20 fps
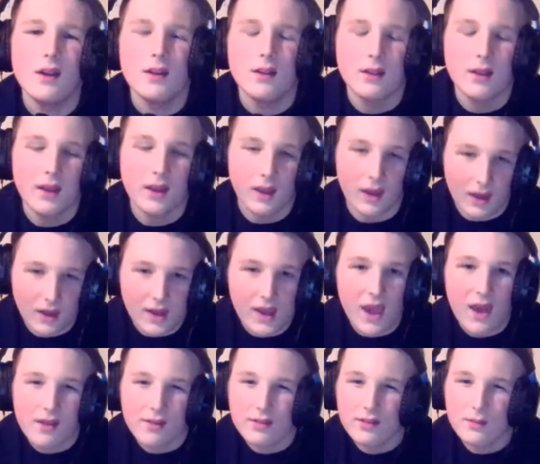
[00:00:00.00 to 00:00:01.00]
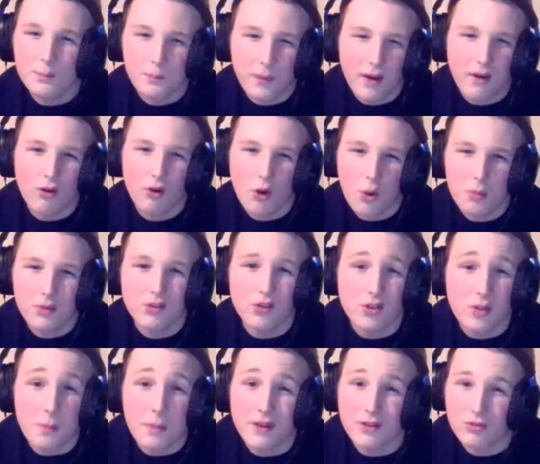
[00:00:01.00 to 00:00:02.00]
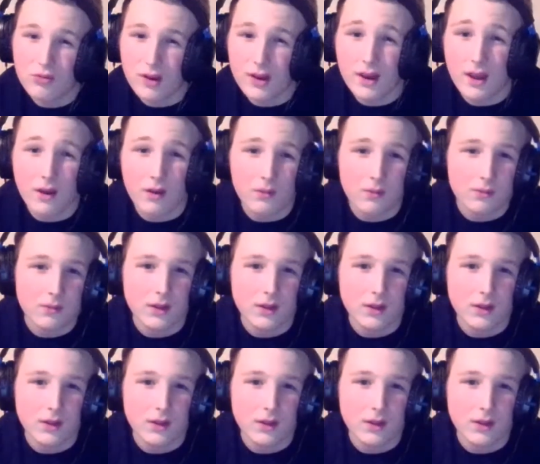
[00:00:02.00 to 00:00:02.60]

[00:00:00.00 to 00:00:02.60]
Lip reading: Like, yes, Baron Corbin's not the best right now.